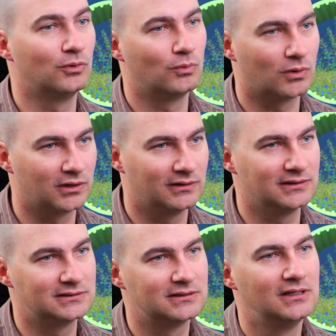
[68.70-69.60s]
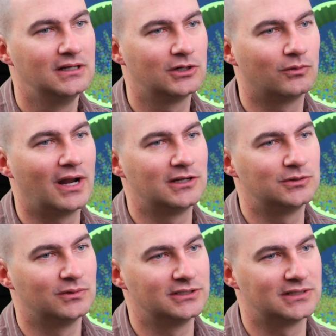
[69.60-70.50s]
you award this grant
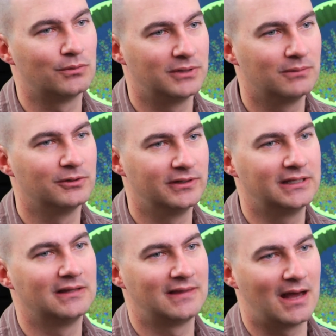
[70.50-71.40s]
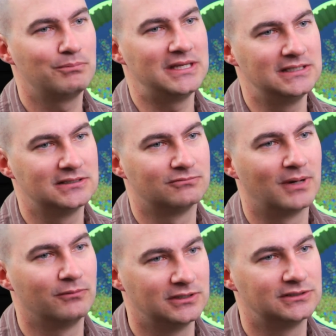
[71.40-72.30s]
to us, I'll be able to get that piece of
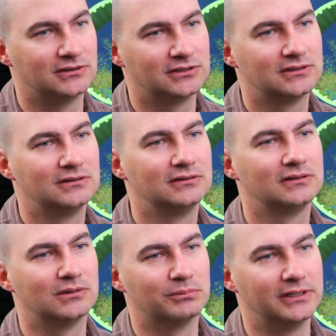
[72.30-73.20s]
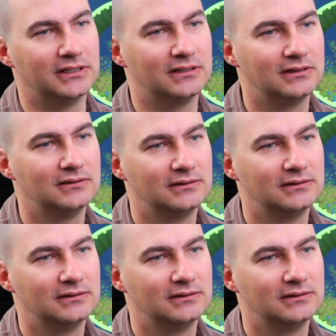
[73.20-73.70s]
my research completed.